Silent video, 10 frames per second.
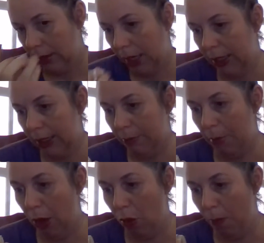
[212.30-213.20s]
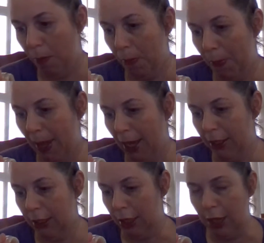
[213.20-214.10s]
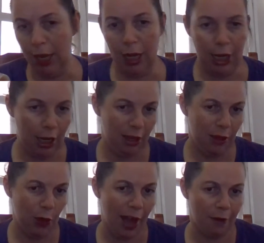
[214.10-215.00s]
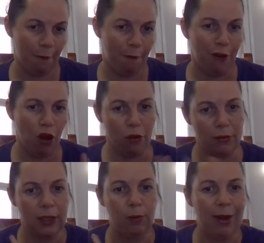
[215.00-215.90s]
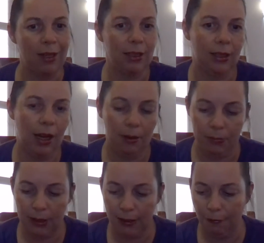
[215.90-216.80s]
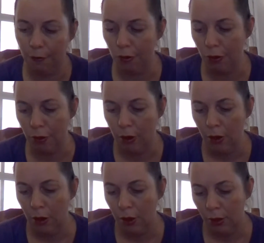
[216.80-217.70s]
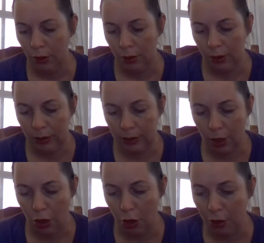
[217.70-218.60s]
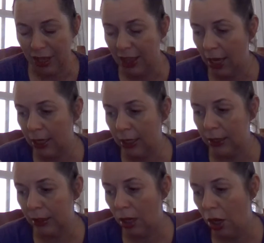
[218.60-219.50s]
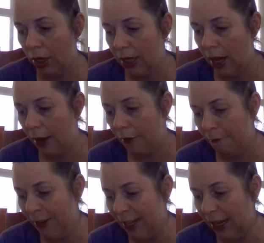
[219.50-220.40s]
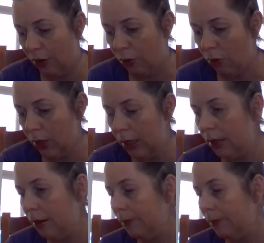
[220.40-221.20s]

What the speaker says: smell, but then that floral sweetness comes through. So that is Coconut Vanilla Orchid.